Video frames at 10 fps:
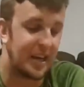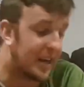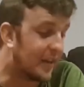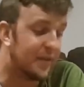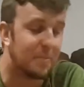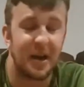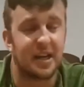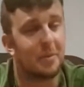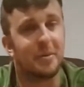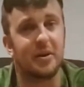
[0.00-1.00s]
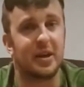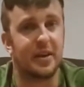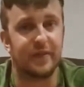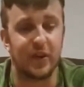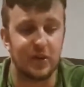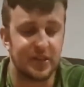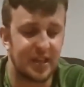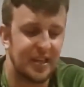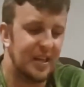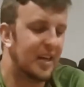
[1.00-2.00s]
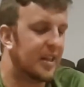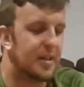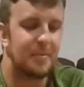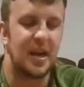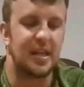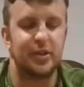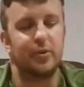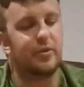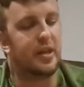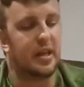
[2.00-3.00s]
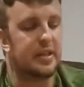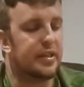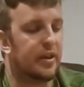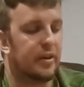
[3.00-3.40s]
and even a backup pair of headphones. The main two things,